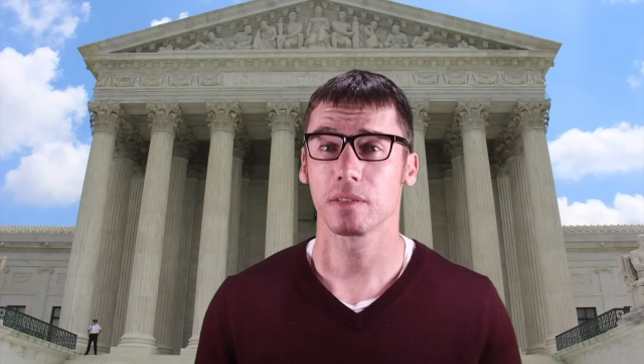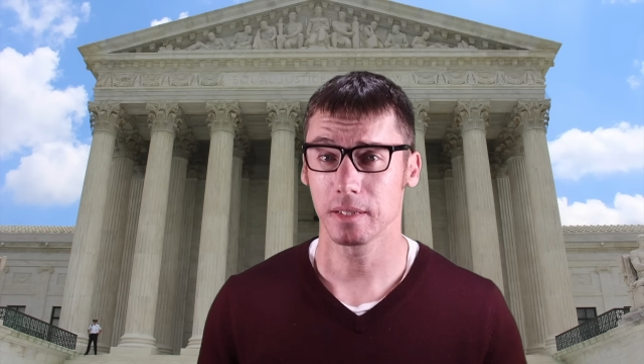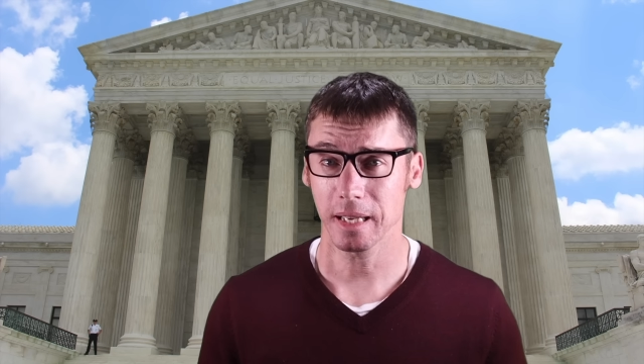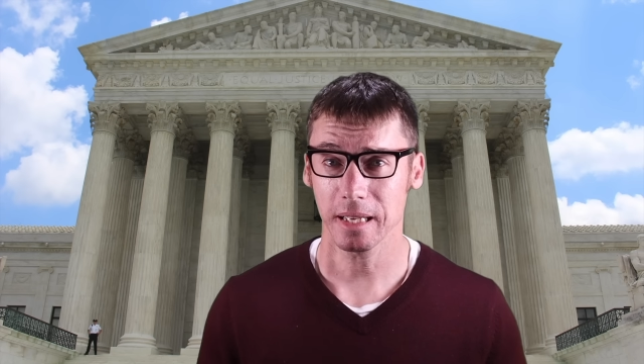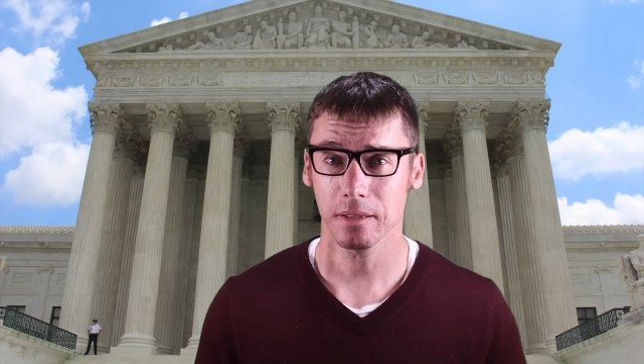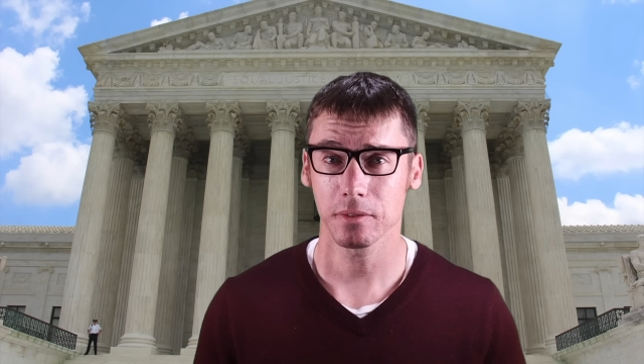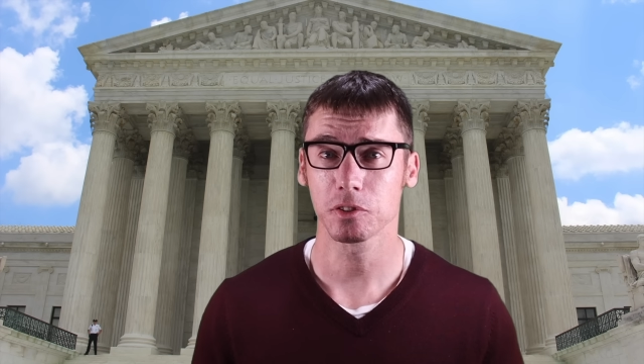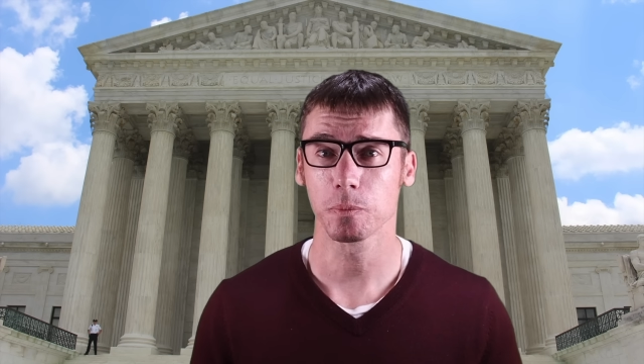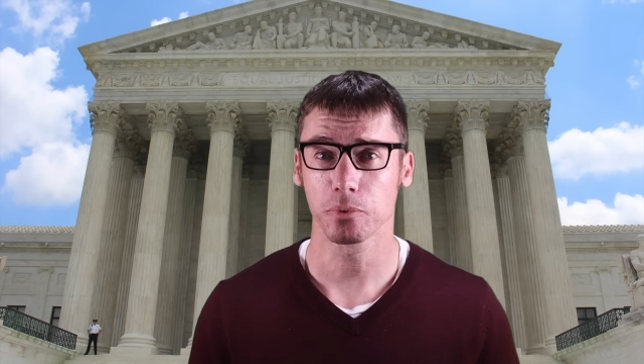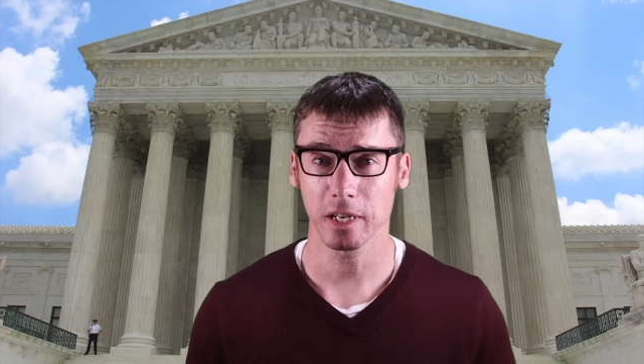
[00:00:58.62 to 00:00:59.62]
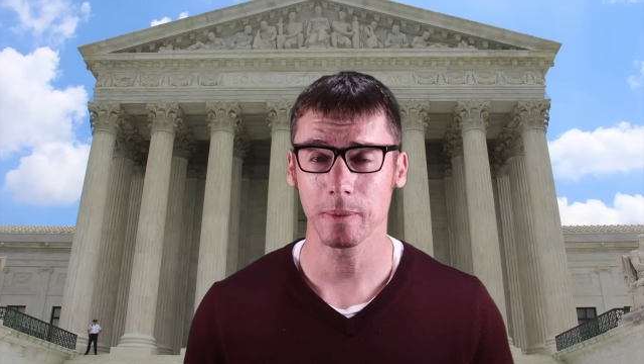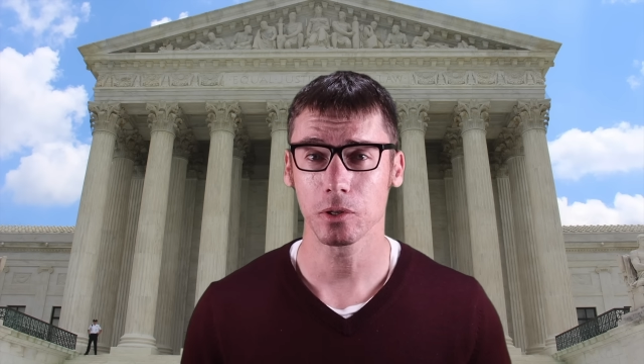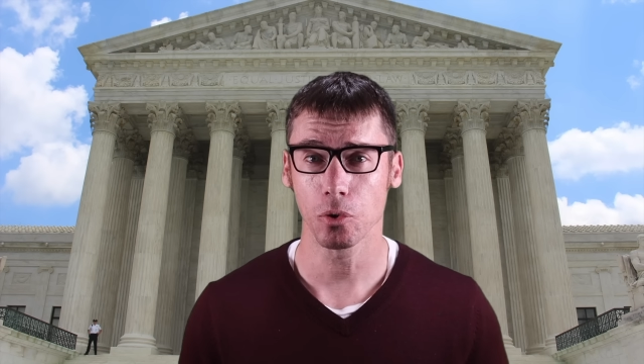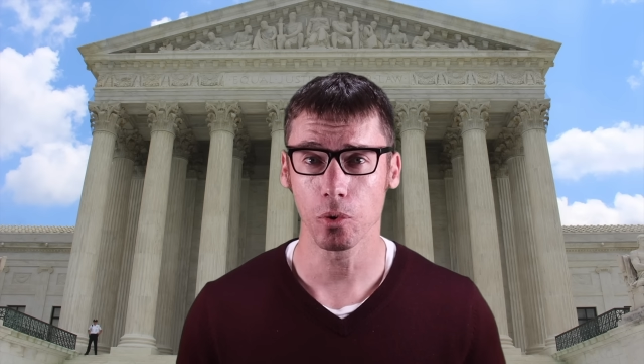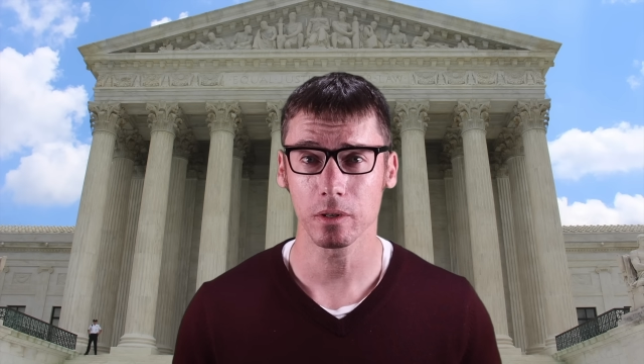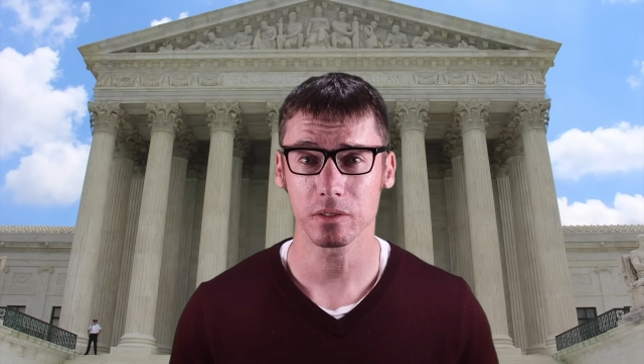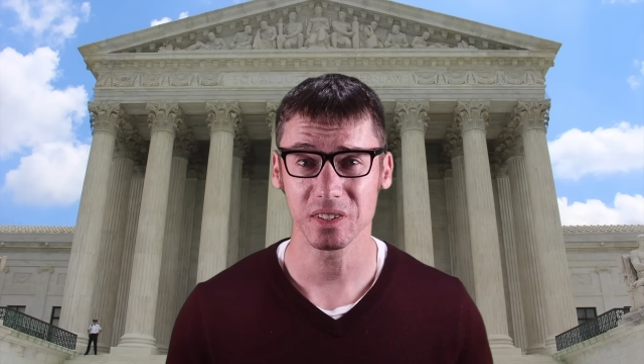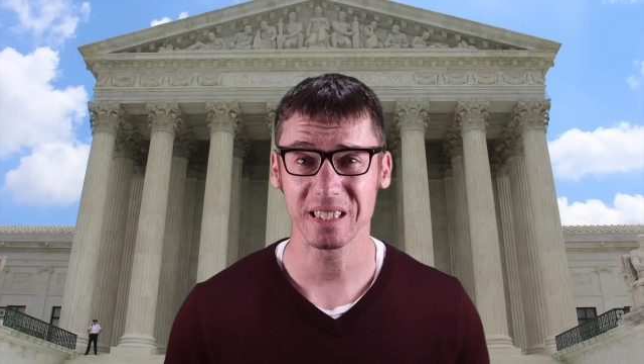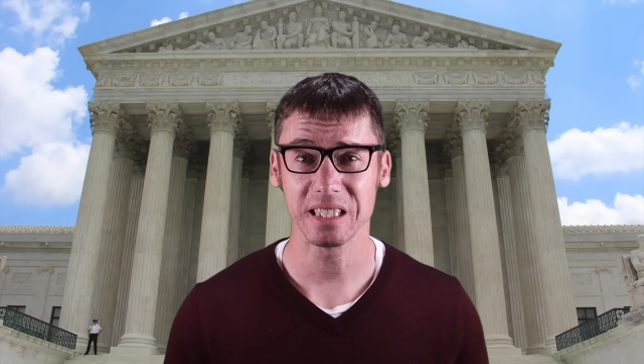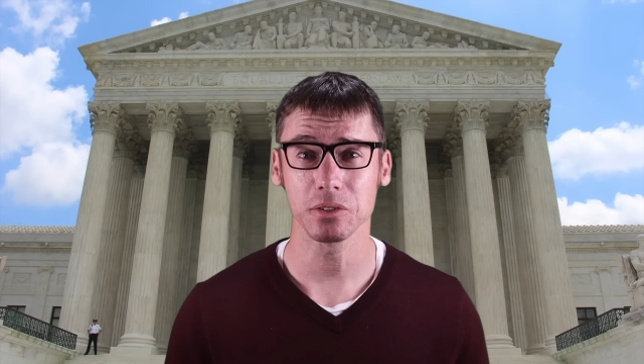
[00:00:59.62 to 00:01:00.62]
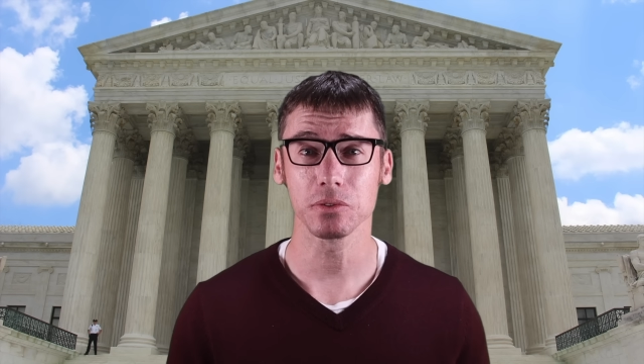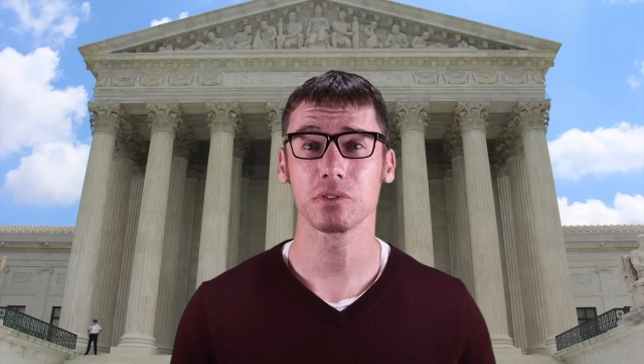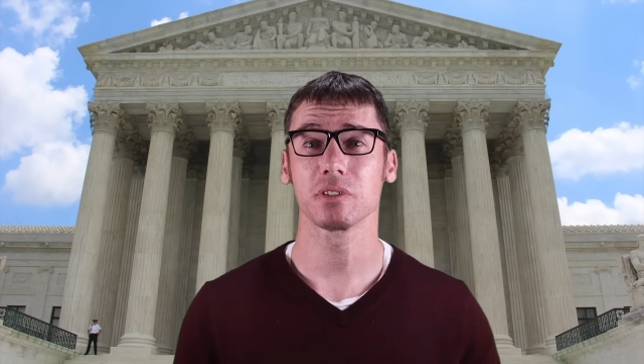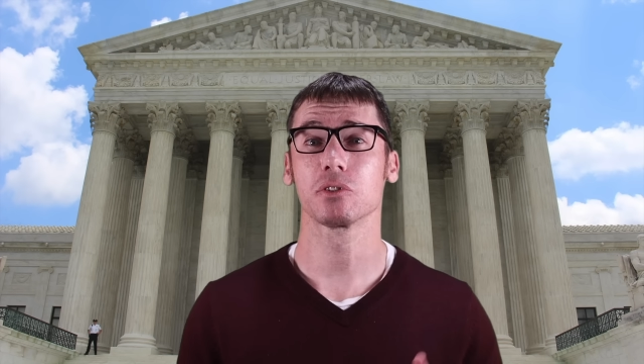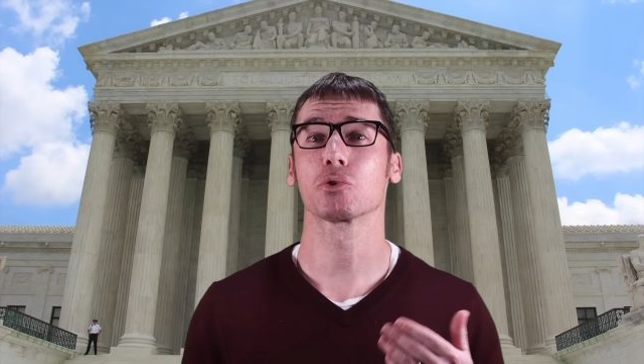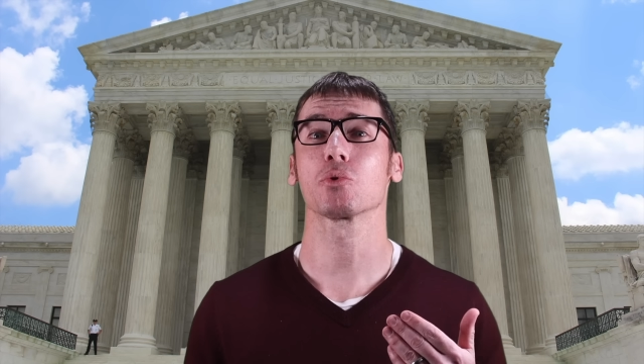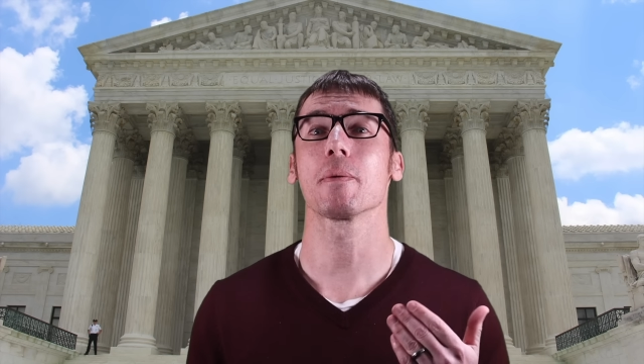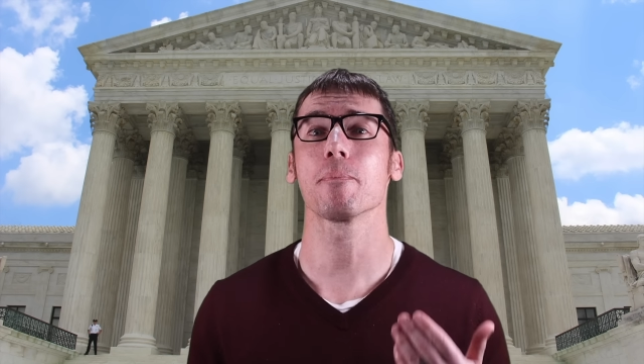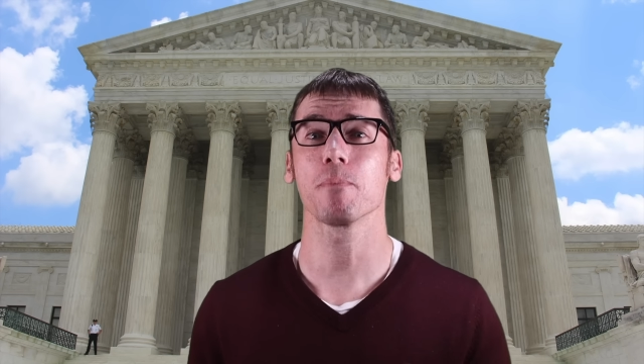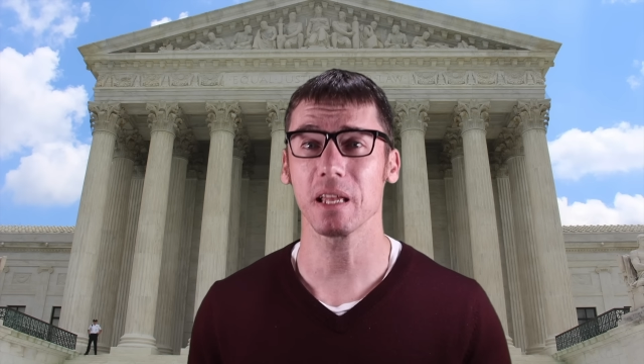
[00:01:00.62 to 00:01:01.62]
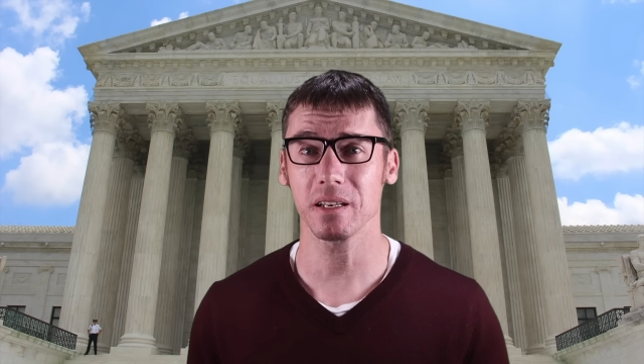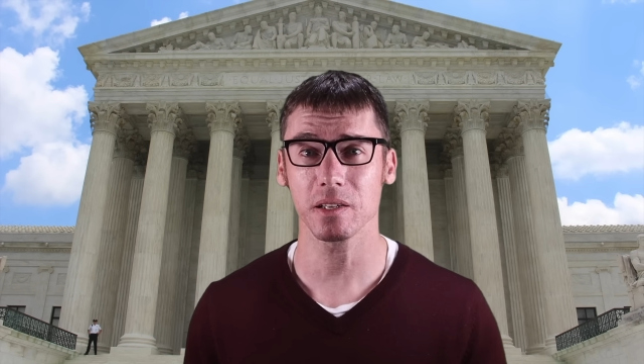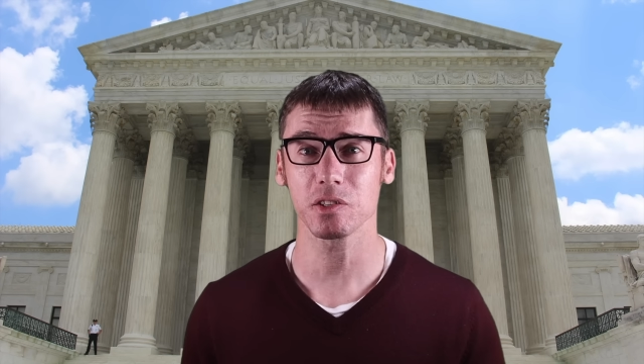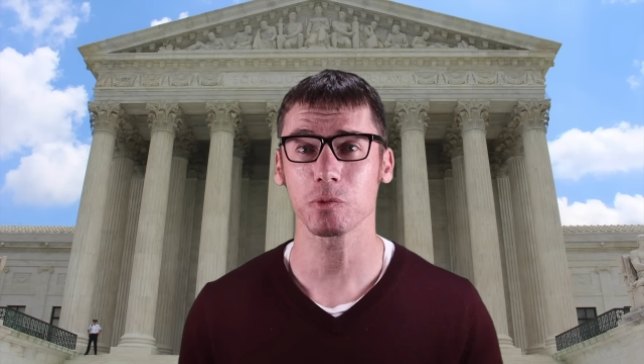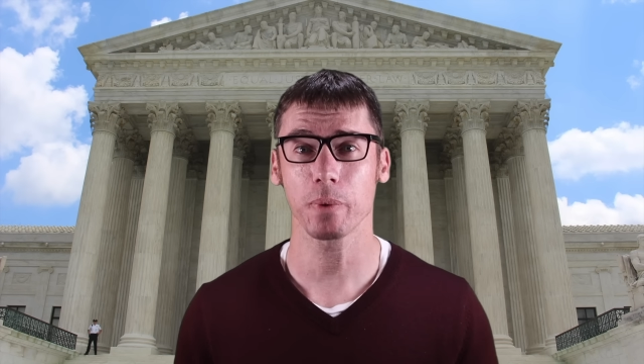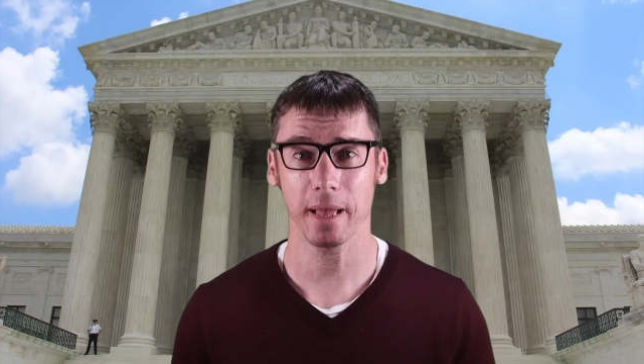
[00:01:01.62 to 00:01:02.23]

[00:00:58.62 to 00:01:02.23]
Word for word: Today, the Supreme Court yields tremendous